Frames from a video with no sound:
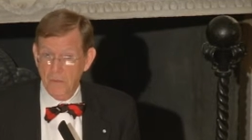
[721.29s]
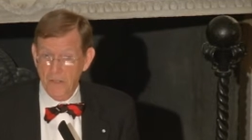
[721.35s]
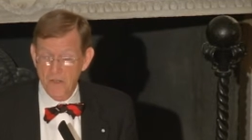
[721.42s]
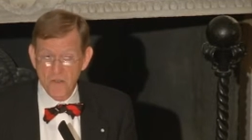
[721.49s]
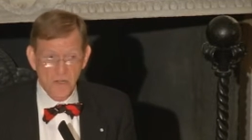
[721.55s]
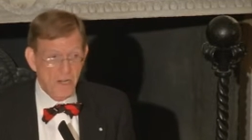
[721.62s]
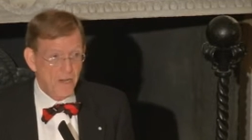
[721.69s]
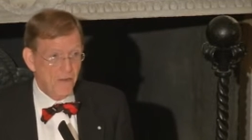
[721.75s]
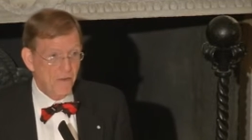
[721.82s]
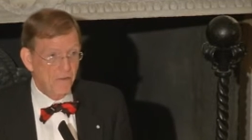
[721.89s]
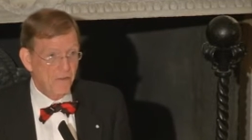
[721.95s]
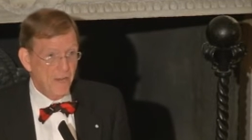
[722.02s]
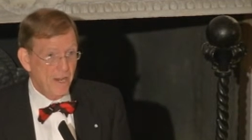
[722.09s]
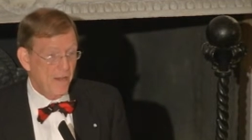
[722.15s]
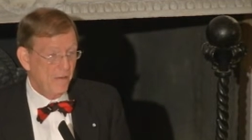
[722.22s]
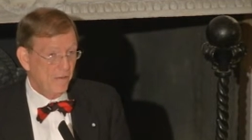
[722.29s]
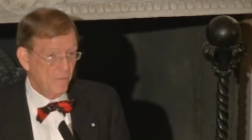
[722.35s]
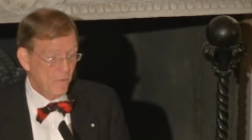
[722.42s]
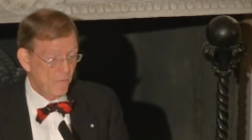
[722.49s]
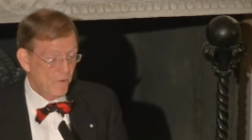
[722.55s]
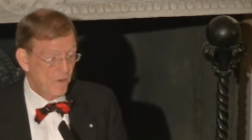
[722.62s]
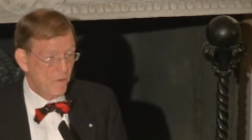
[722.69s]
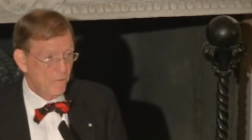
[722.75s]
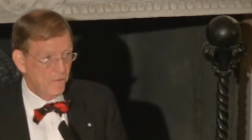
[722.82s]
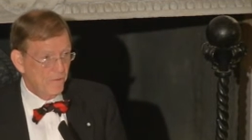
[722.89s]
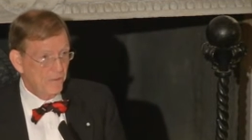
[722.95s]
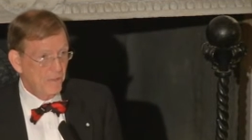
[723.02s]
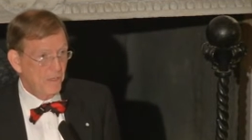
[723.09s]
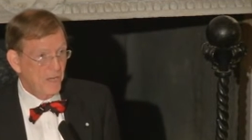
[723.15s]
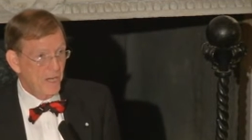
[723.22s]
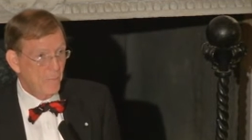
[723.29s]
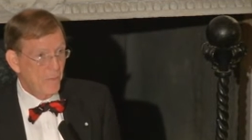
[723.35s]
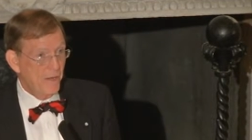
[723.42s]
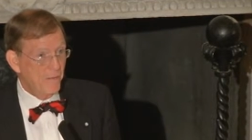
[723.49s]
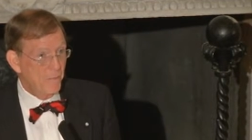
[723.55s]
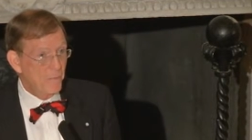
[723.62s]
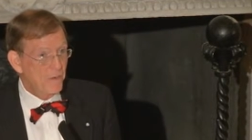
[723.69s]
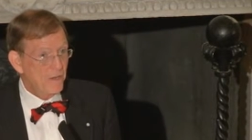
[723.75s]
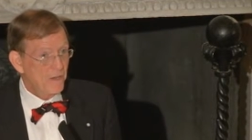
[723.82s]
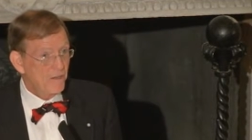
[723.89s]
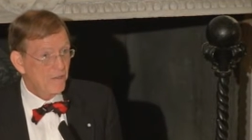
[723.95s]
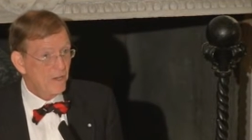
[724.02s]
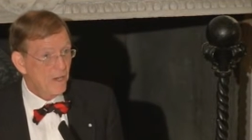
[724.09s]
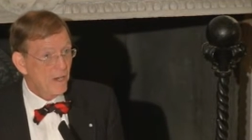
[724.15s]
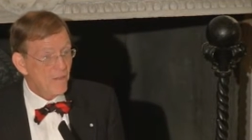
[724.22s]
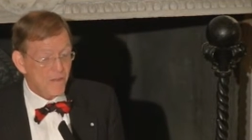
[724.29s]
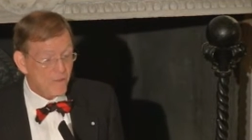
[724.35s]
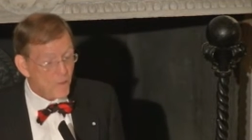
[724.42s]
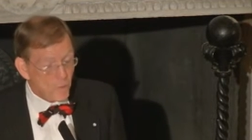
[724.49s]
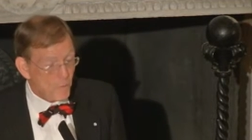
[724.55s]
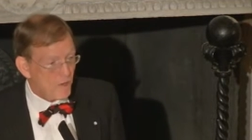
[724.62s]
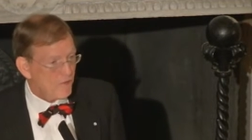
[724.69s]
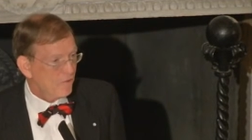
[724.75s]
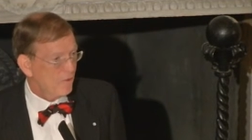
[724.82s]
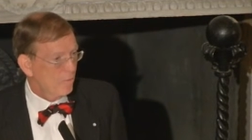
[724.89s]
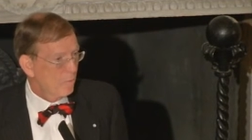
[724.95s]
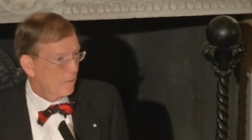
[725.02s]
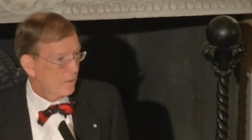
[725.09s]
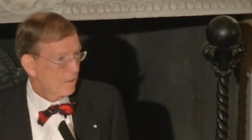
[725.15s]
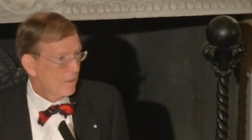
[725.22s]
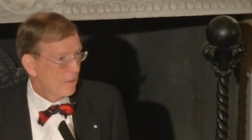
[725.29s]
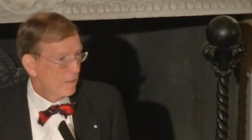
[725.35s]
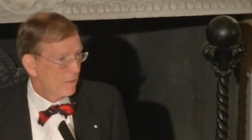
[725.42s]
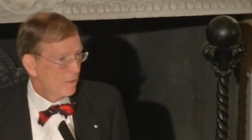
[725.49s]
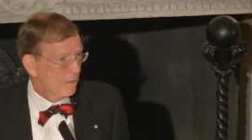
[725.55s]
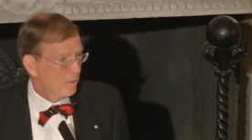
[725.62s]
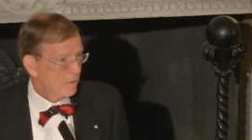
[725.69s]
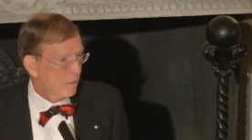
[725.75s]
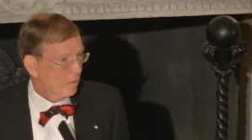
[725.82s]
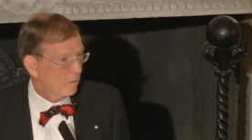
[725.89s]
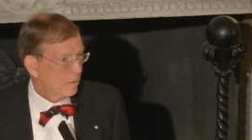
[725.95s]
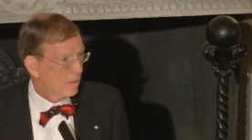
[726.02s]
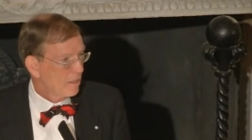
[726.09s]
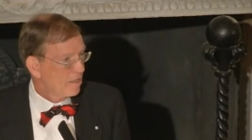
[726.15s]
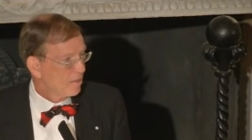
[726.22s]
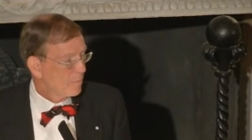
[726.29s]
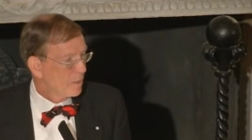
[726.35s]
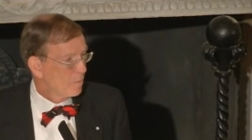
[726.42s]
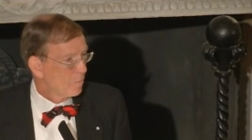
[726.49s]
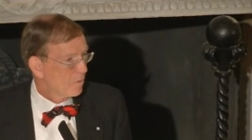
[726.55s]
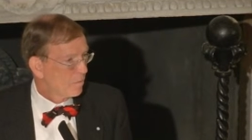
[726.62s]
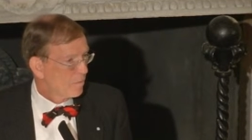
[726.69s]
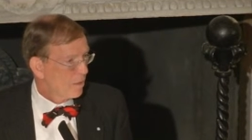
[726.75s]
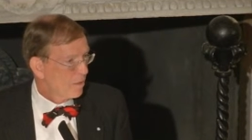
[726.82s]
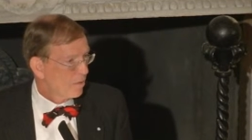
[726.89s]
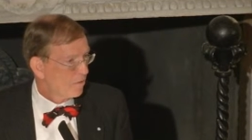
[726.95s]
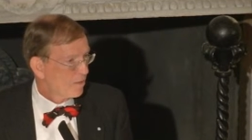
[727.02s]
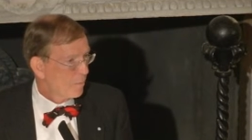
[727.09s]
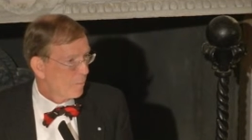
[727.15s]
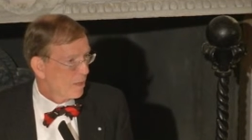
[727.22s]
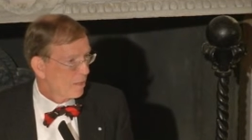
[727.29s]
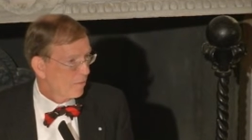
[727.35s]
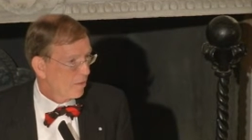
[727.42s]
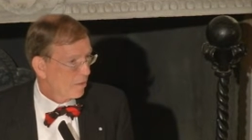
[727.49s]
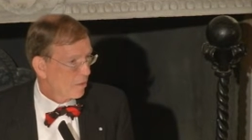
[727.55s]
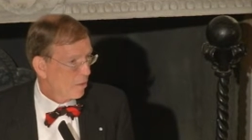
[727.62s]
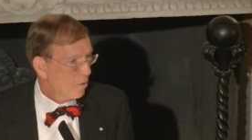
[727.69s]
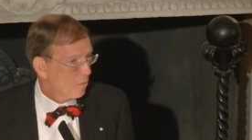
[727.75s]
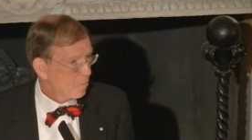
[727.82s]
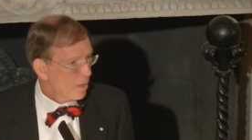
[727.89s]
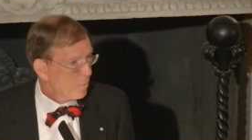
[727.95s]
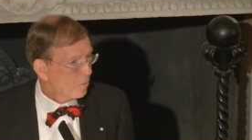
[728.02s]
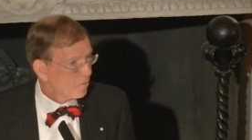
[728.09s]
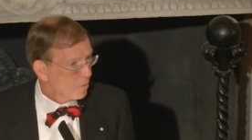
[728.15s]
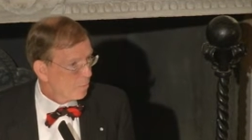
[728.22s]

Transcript: legionnaires as Revere was detained by the British, there's no question of what Tarleton and his men would have done to somebody they called rebels